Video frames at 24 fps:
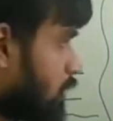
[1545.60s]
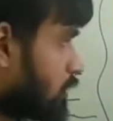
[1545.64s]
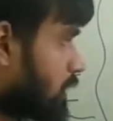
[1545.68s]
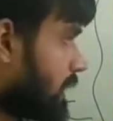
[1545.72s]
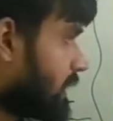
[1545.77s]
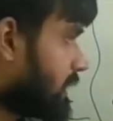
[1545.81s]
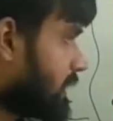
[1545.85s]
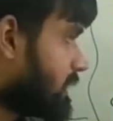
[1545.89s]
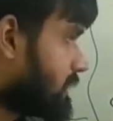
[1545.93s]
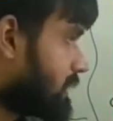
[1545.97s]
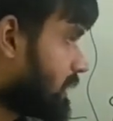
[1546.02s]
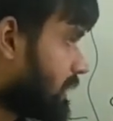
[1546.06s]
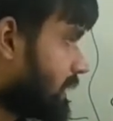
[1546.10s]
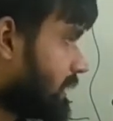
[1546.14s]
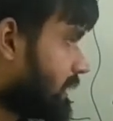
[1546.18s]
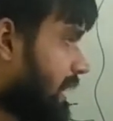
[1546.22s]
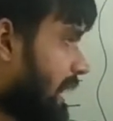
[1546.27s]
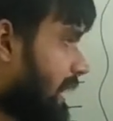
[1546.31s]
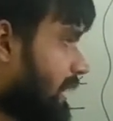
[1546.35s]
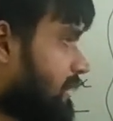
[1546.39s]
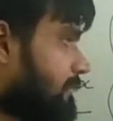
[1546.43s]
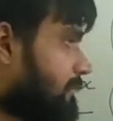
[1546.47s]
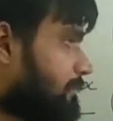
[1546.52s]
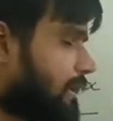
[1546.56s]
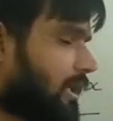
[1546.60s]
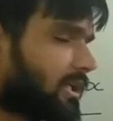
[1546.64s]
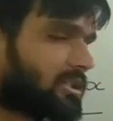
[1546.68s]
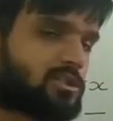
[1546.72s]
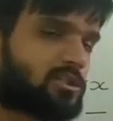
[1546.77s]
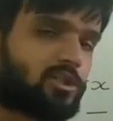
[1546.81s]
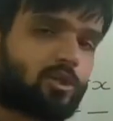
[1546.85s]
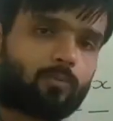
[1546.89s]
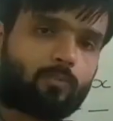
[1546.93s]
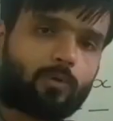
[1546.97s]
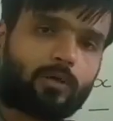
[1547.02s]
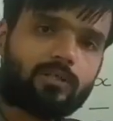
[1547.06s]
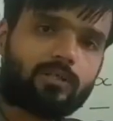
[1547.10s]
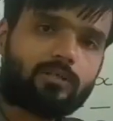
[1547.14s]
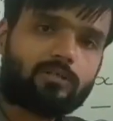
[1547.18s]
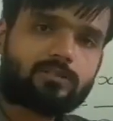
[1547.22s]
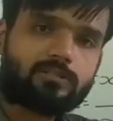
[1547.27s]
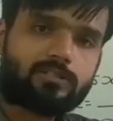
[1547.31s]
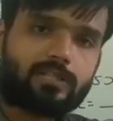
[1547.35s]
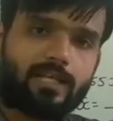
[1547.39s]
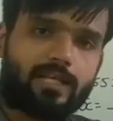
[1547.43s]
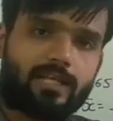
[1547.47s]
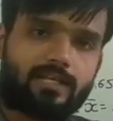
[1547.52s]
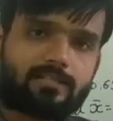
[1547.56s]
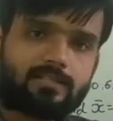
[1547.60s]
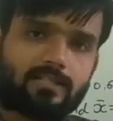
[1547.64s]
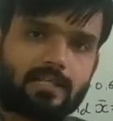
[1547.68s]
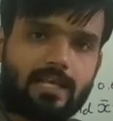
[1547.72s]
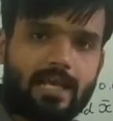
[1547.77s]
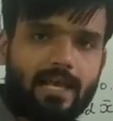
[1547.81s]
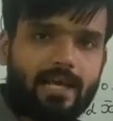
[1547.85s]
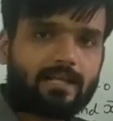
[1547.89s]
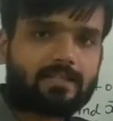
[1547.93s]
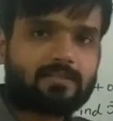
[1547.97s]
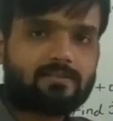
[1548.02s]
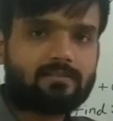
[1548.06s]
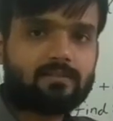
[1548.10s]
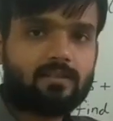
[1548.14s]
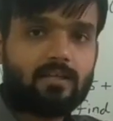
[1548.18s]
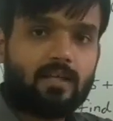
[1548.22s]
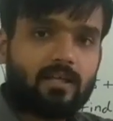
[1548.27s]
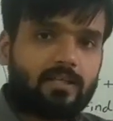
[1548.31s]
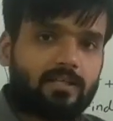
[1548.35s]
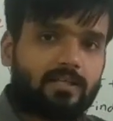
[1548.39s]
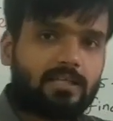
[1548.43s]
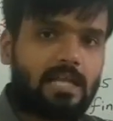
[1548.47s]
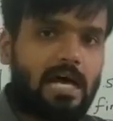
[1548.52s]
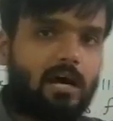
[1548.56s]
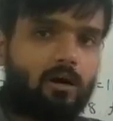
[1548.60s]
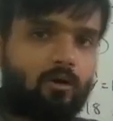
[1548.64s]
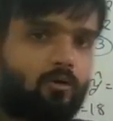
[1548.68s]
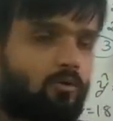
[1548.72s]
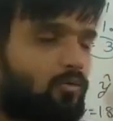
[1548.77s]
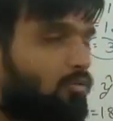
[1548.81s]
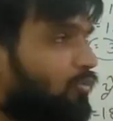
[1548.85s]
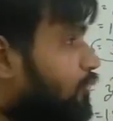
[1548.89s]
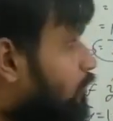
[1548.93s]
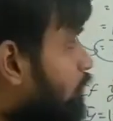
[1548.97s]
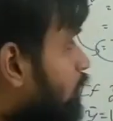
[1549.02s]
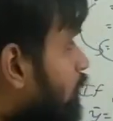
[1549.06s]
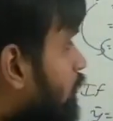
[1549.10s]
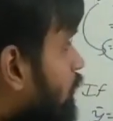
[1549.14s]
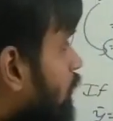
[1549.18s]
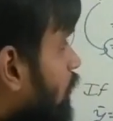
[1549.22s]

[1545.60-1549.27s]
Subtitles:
equal to 39 plus 0.6 x. Now,